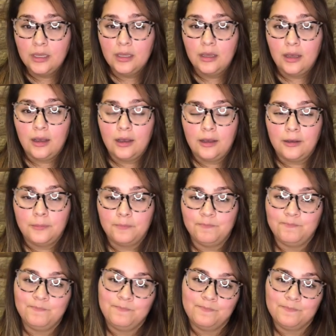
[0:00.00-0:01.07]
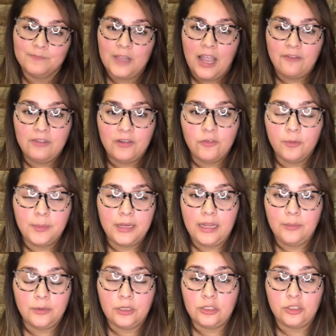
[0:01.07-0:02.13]
I've never been
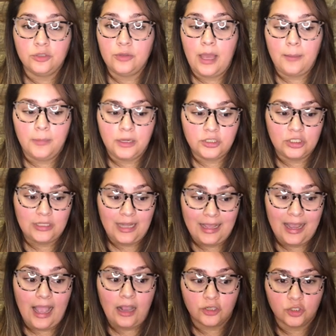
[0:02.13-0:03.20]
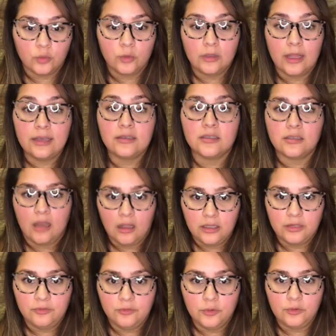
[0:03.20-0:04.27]
able to do that much in like actual like
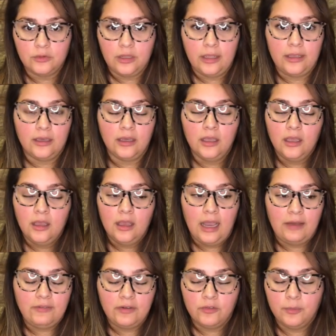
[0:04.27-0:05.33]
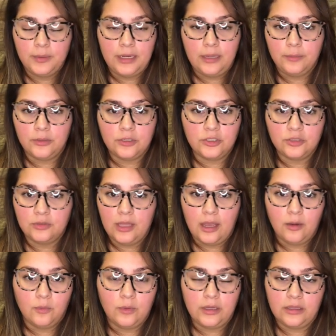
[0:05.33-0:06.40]
solid food. Like I've never been able to do
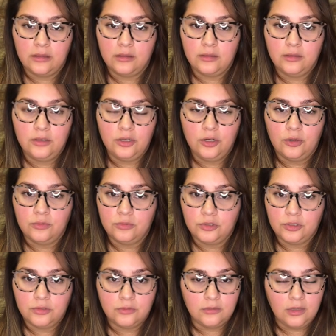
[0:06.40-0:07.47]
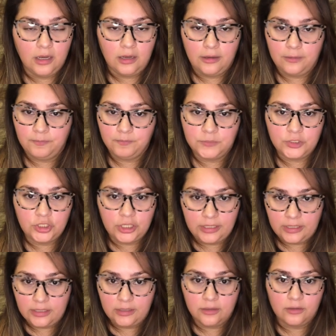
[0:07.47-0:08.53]
that with, you know,
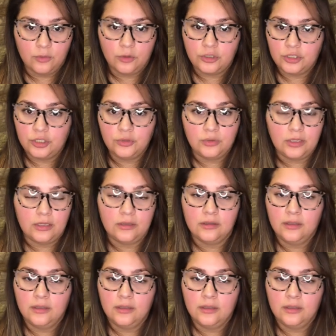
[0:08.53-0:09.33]
chicken or tuna,